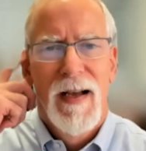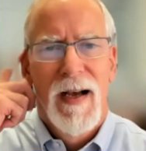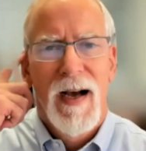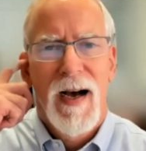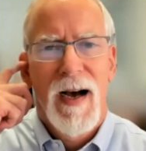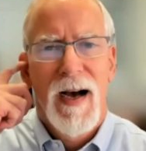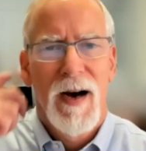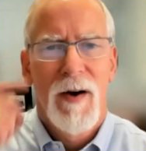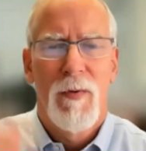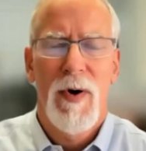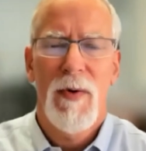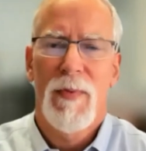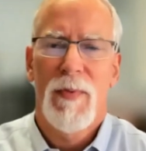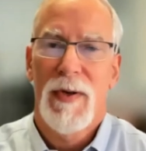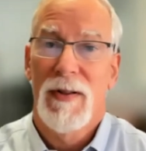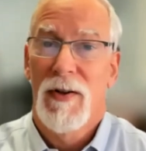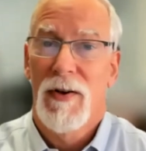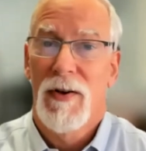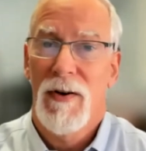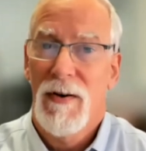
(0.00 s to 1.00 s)
uh, what we
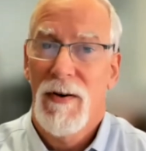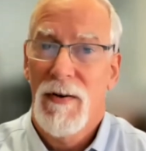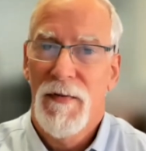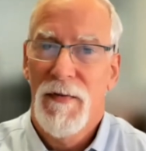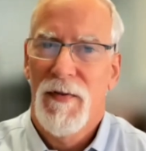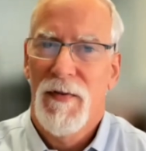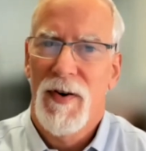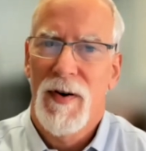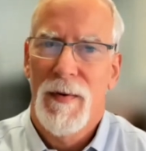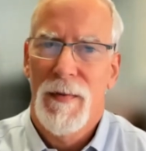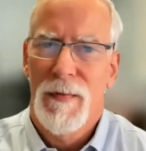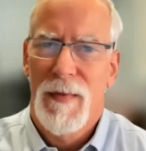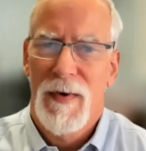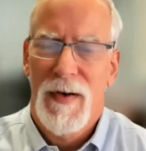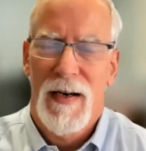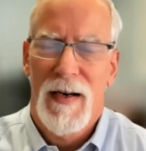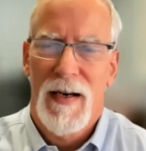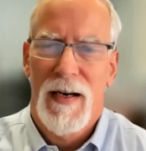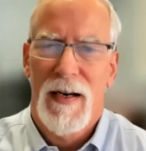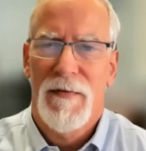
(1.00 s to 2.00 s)
learn from
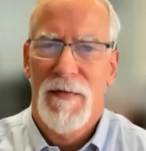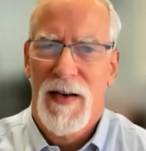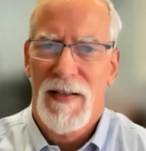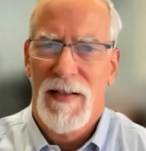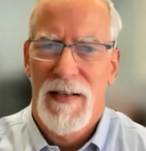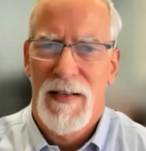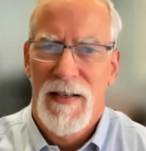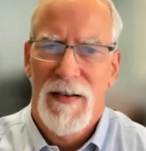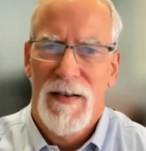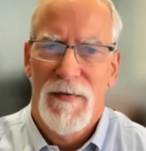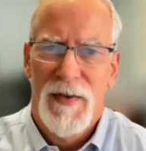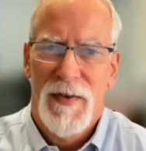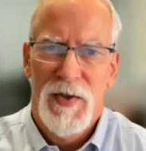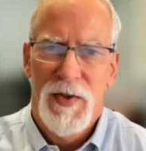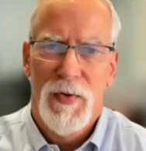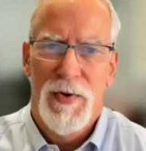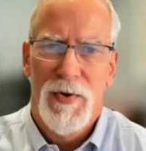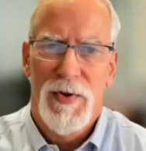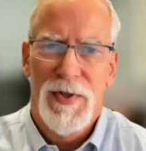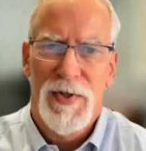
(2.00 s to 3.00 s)
uh, affected
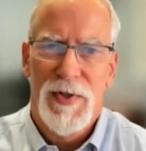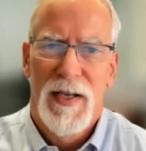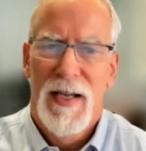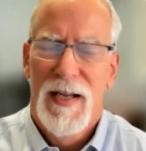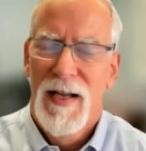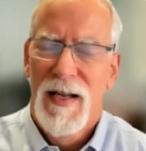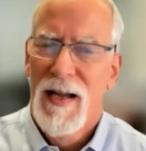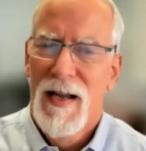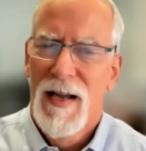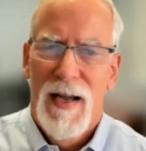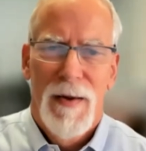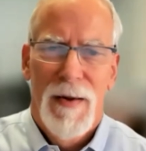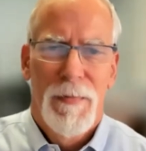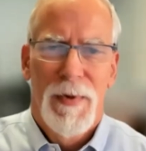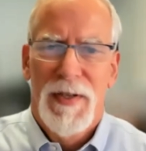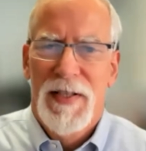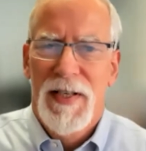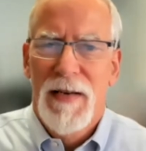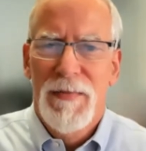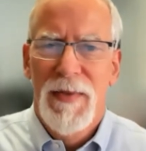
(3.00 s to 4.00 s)
individuals.
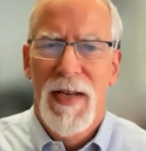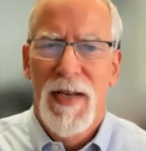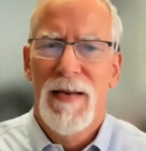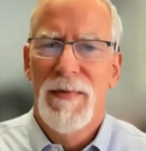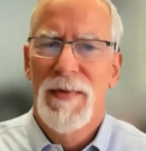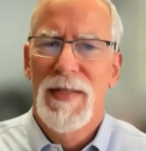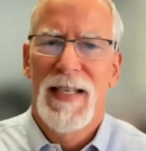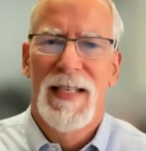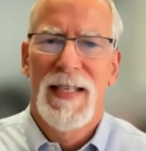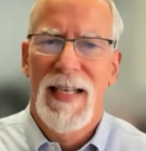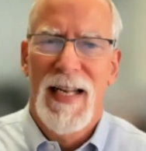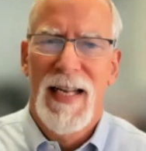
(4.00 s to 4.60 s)
But sometimes, in an